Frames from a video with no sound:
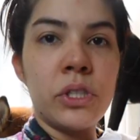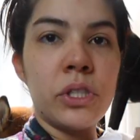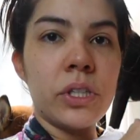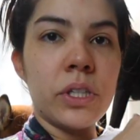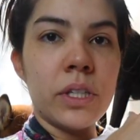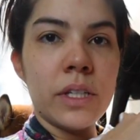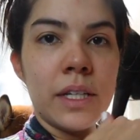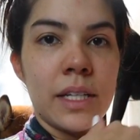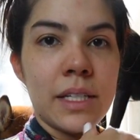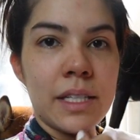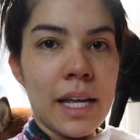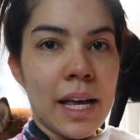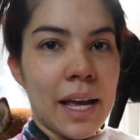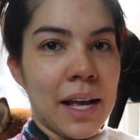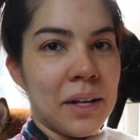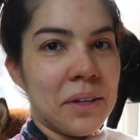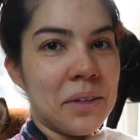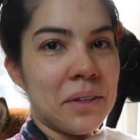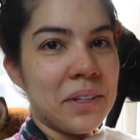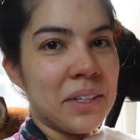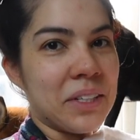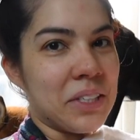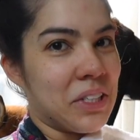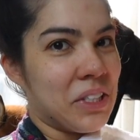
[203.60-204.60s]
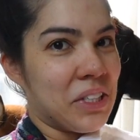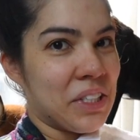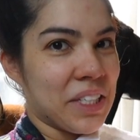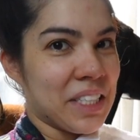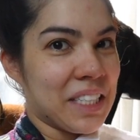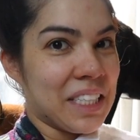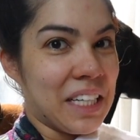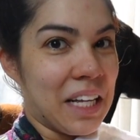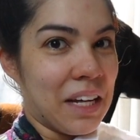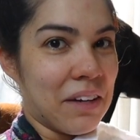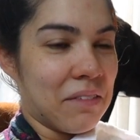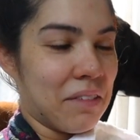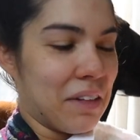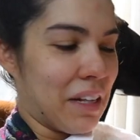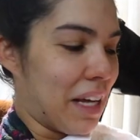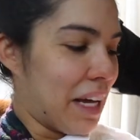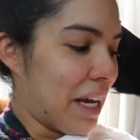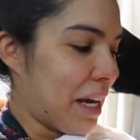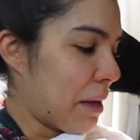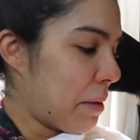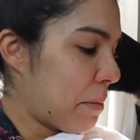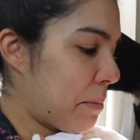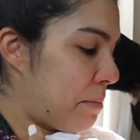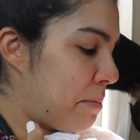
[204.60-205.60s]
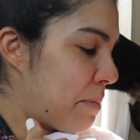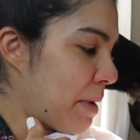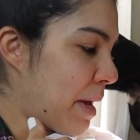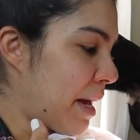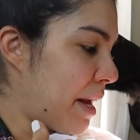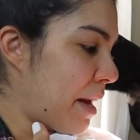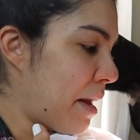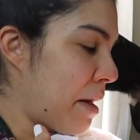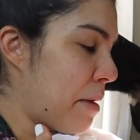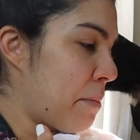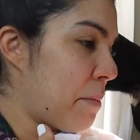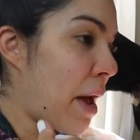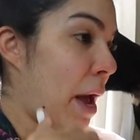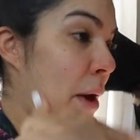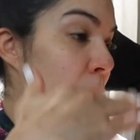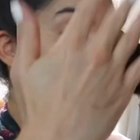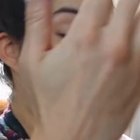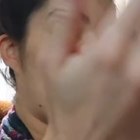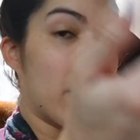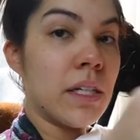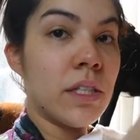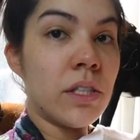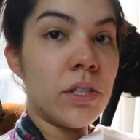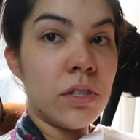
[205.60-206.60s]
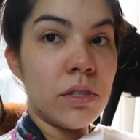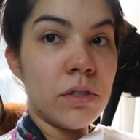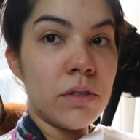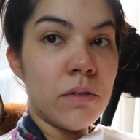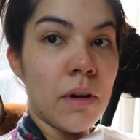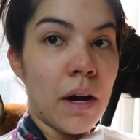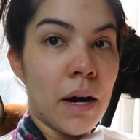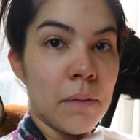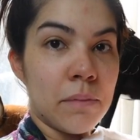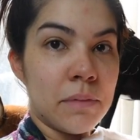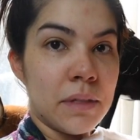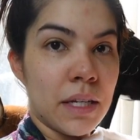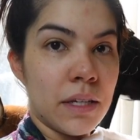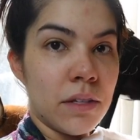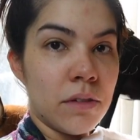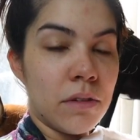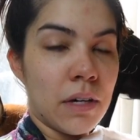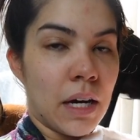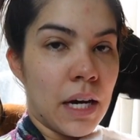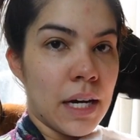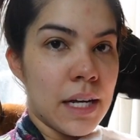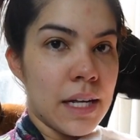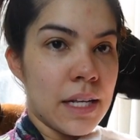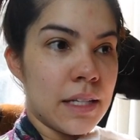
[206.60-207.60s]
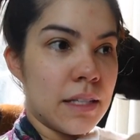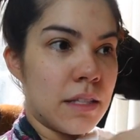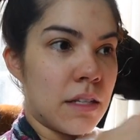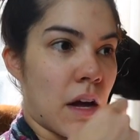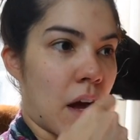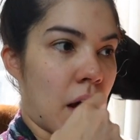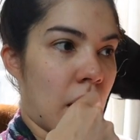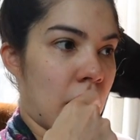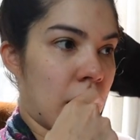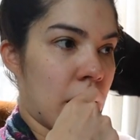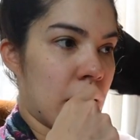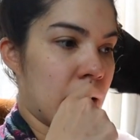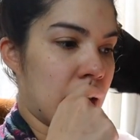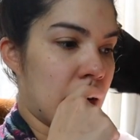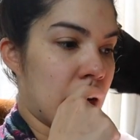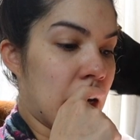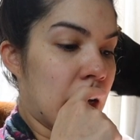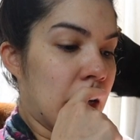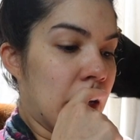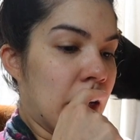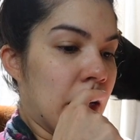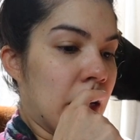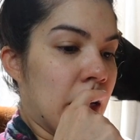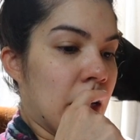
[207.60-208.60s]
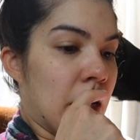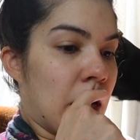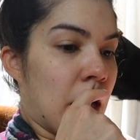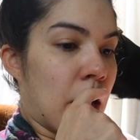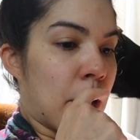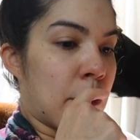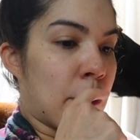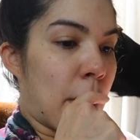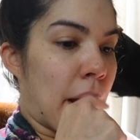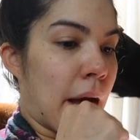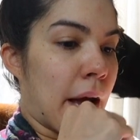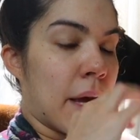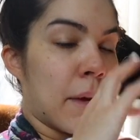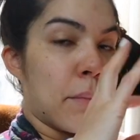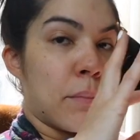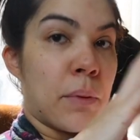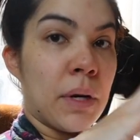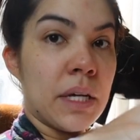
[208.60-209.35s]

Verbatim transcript: sure this angle is just lovely, but um, I wanted to update you guys on my